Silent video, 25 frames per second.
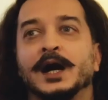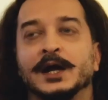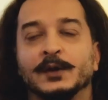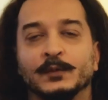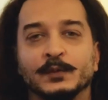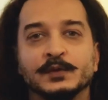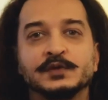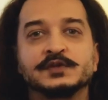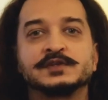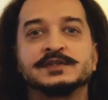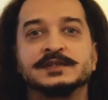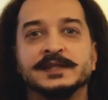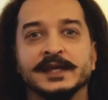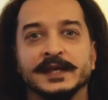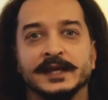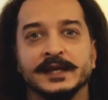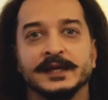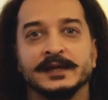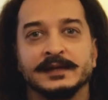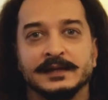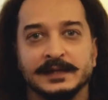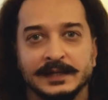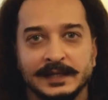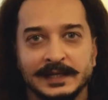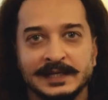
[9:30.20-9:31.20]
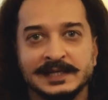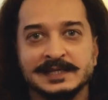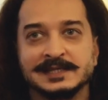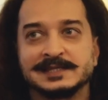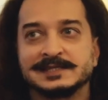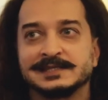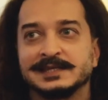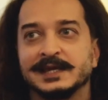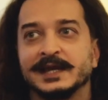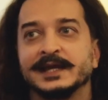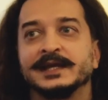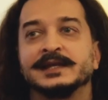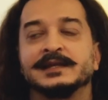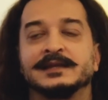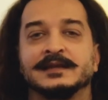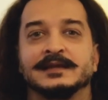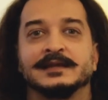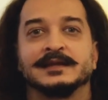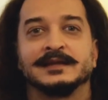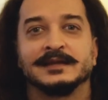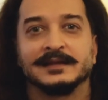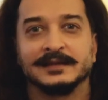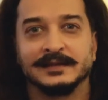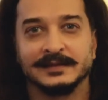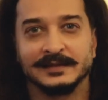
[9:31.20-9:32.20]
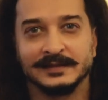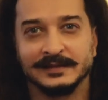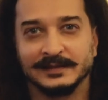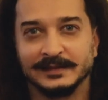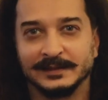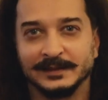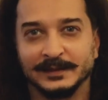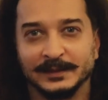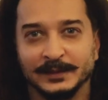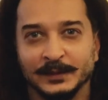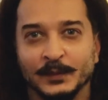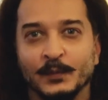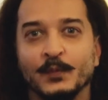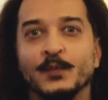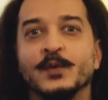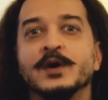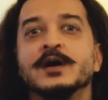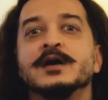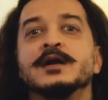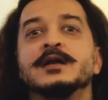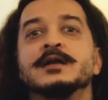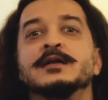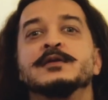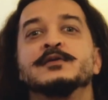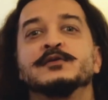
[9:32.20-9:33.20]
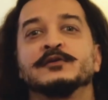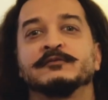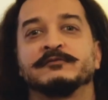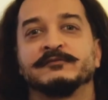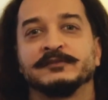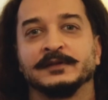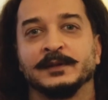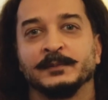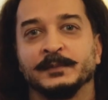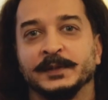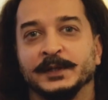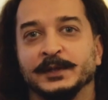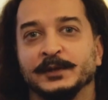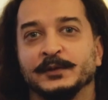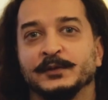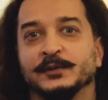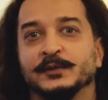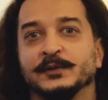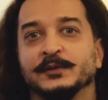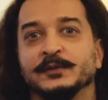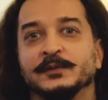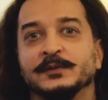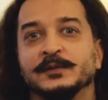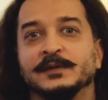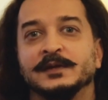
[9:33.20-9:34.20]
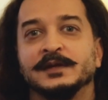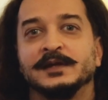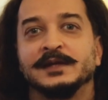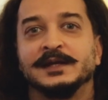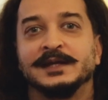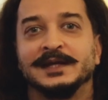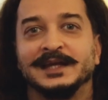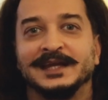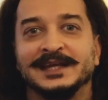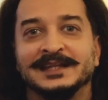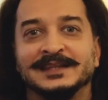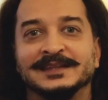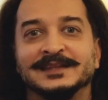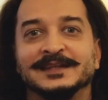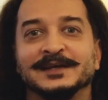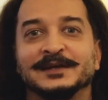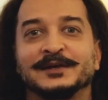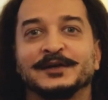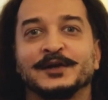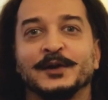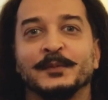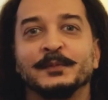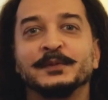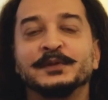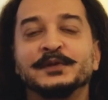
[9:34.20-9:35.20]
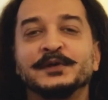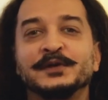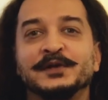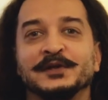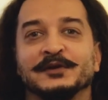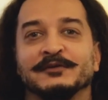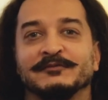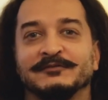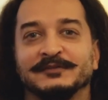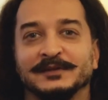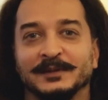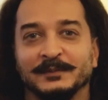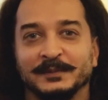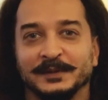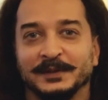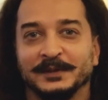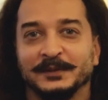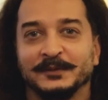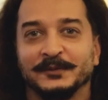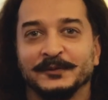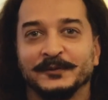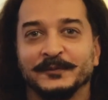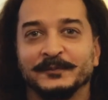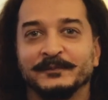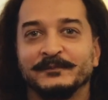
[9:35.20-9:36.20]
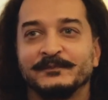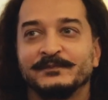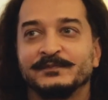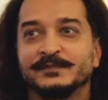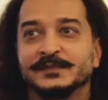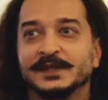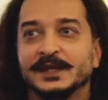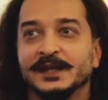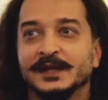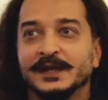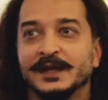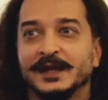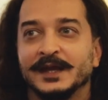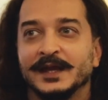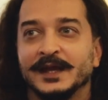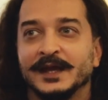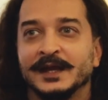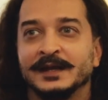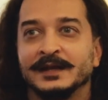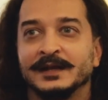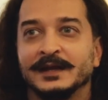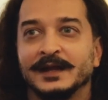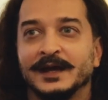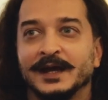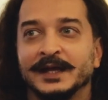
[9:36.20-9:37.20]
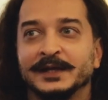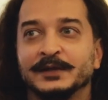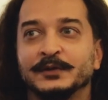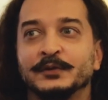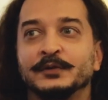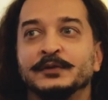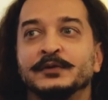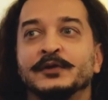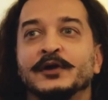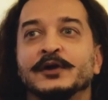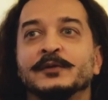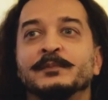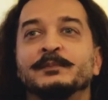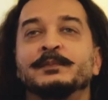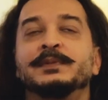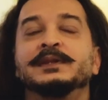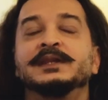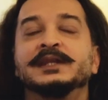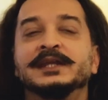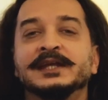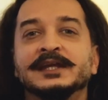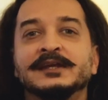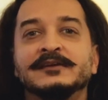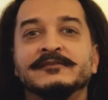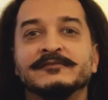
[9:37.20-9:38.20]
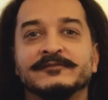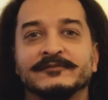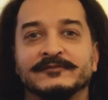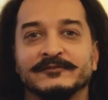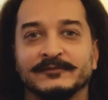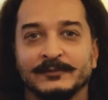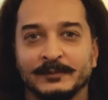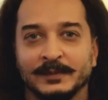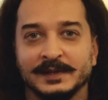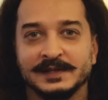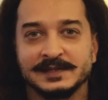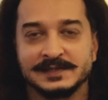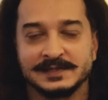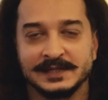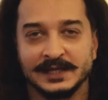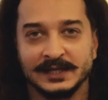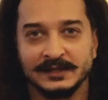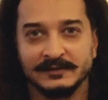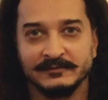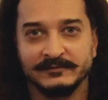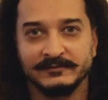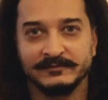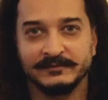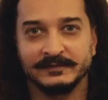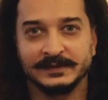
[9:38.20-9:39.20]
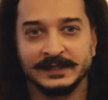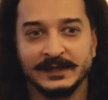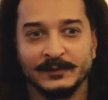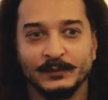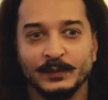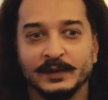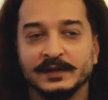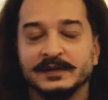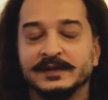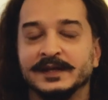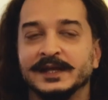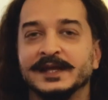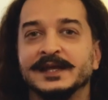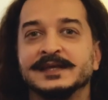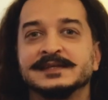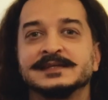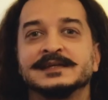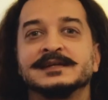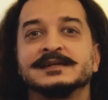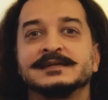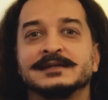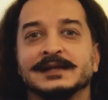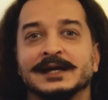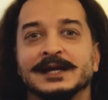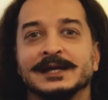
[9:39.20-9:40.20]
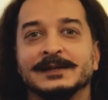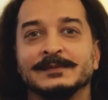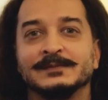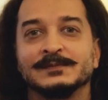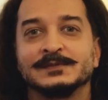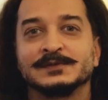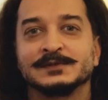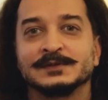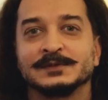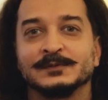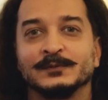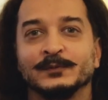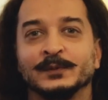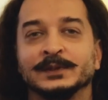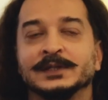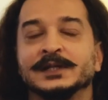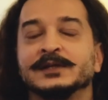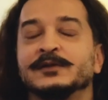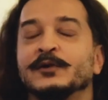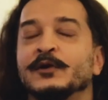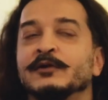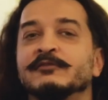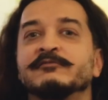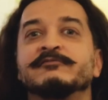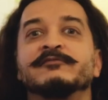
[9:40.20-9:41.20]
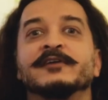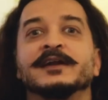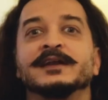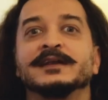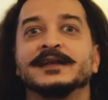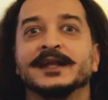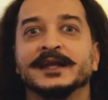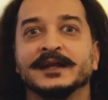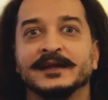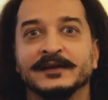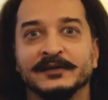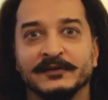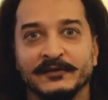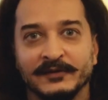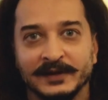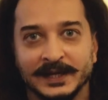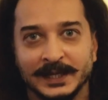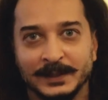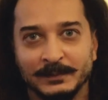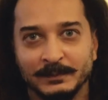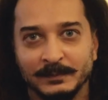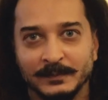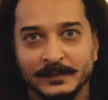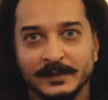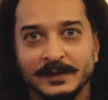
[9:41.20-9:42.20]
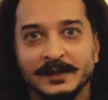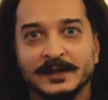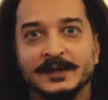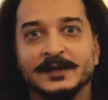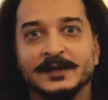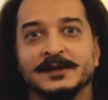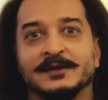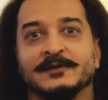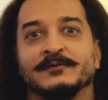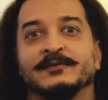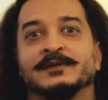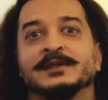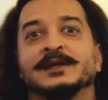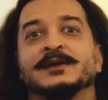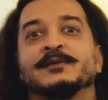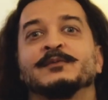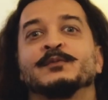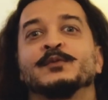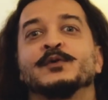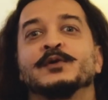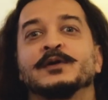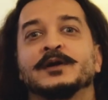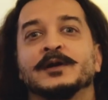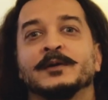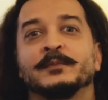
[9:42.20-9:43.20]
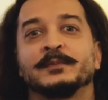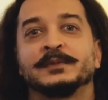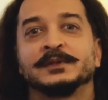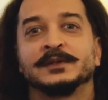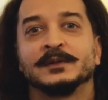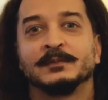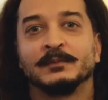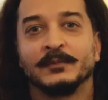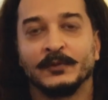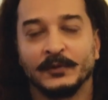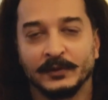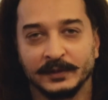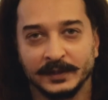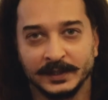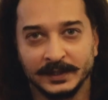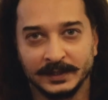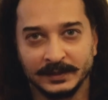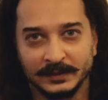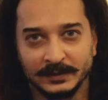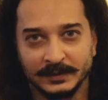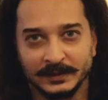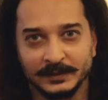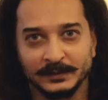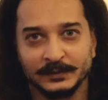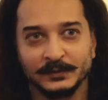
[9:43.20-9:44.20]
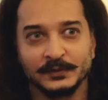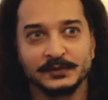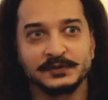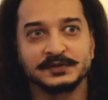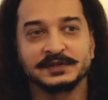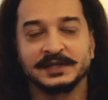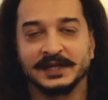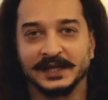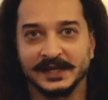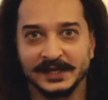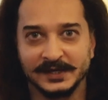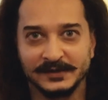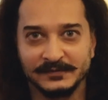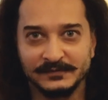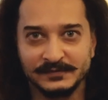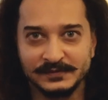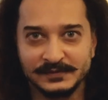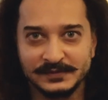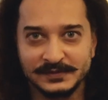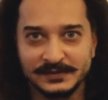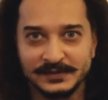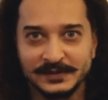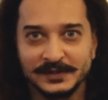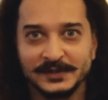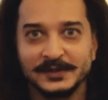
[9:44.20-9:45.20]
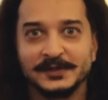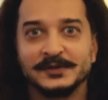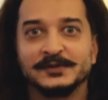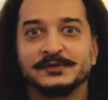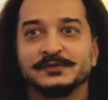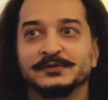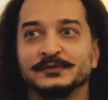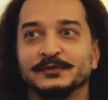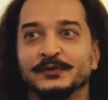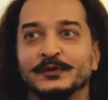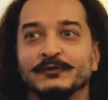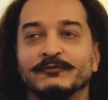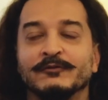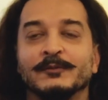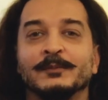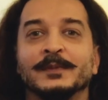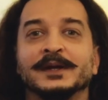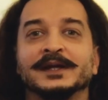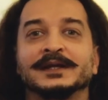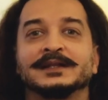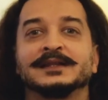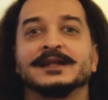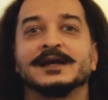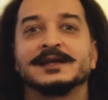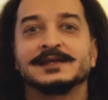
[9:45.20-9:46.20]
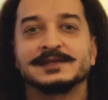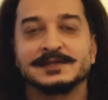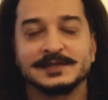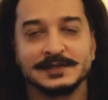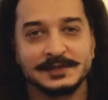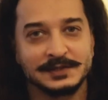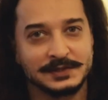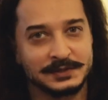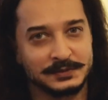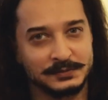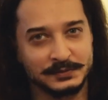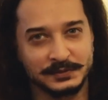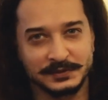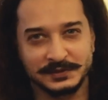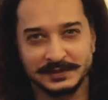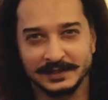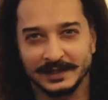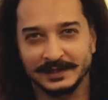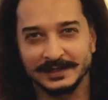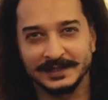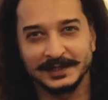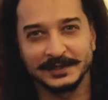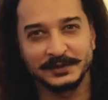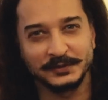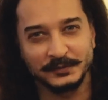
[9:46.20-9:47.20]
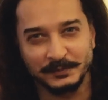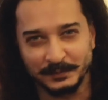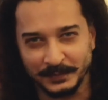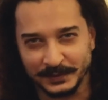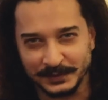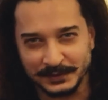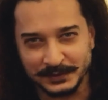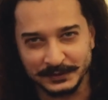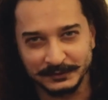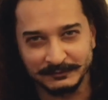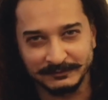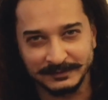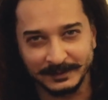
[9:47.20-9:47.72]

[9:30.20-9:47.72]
I was there inside the world of flamenco, in the community of flamenco. And I could not believe for myself. There were days and times when it all felt like a dream. When I woke up in the morning in those caves to go for my classes, to study, to pursue